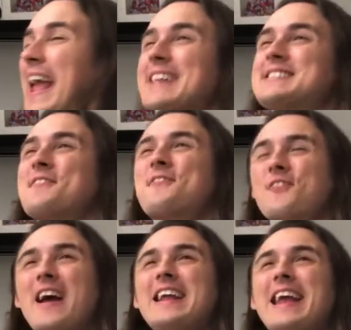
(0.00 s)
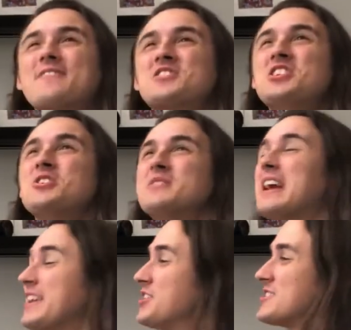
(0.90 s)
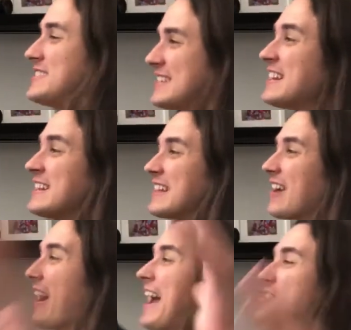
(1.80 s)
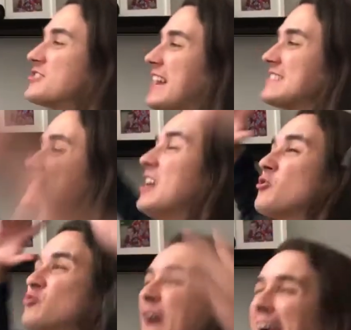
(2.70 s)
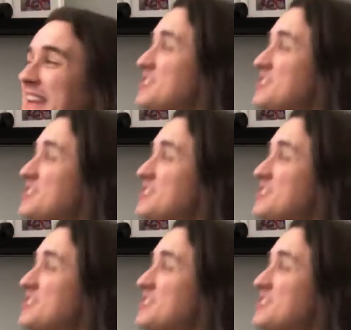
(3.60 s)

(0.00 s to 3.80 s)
It's a Friday afternoon. You're sitting there at your desk, racking